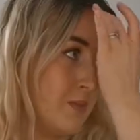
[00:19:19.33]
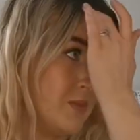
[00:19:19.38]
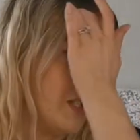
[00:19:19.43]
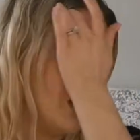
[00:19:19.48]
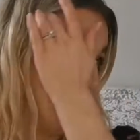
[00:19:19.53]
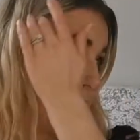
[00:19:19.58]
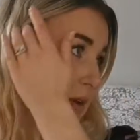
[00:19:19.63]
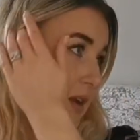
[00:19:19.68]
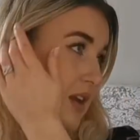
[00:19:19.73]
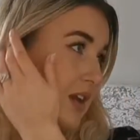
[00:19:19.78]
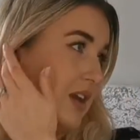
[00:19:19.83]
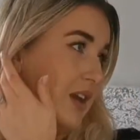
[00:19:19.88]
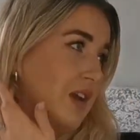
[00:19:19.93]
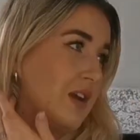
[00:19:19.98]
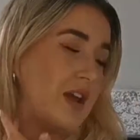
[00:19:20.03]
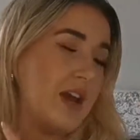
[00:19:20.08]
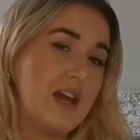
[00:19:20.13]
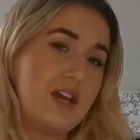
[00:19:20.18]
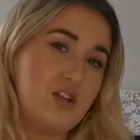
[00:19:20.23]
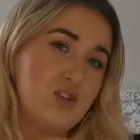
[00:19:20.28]
Typically
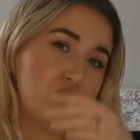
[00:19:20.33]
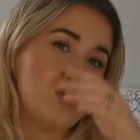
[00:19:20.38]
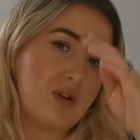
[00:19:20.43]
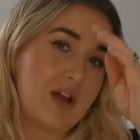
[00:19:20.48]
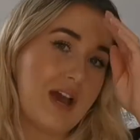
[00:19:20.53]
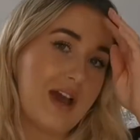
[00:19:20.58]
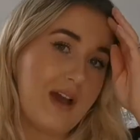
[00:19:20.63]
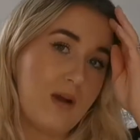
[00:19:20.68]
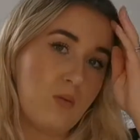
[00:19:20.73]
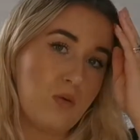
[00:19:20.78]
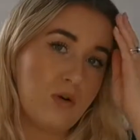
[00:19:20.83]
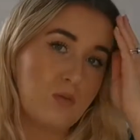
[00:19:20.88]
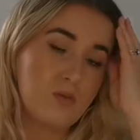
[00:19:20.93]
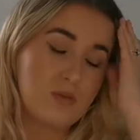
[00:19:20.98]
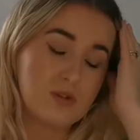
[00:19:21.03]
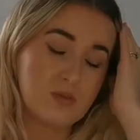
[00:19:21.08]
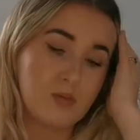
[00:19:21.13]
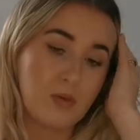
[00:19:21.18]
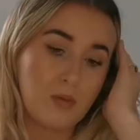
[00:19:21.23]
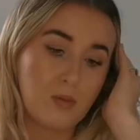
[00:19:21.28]
an Angel Care one
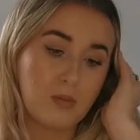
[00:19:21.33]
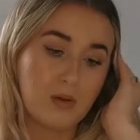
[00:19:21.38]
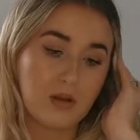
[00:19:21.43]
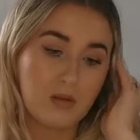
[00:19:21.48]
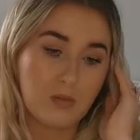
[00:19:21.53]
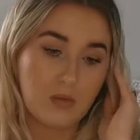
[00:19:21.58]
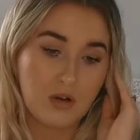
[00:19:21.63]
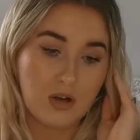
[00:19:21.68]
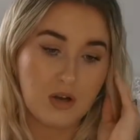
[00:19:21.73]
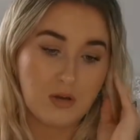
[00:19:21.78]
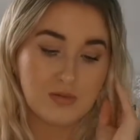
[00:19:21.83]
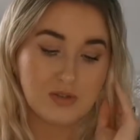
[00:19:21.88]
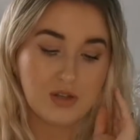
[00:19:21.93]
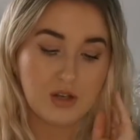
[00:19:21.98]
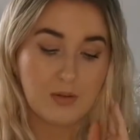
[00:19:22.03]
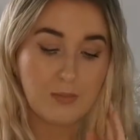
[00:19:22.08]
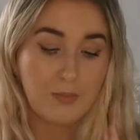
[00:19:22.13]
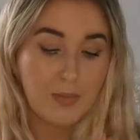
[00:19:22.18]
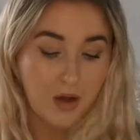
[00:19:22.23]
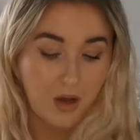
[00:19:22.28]
was probably the one I was
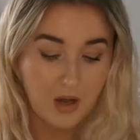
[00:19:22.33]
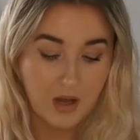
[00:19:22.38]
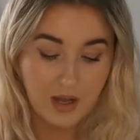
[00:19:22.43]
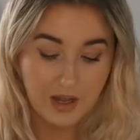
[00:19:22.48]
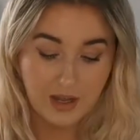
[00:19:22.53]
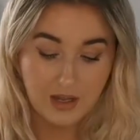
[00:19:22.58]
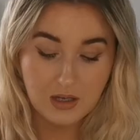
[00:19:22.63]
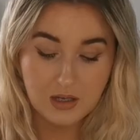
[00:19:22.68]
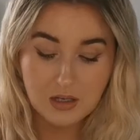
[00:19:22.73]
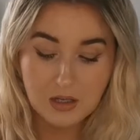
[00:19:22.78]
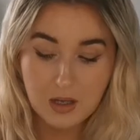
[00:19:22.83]
going to buy,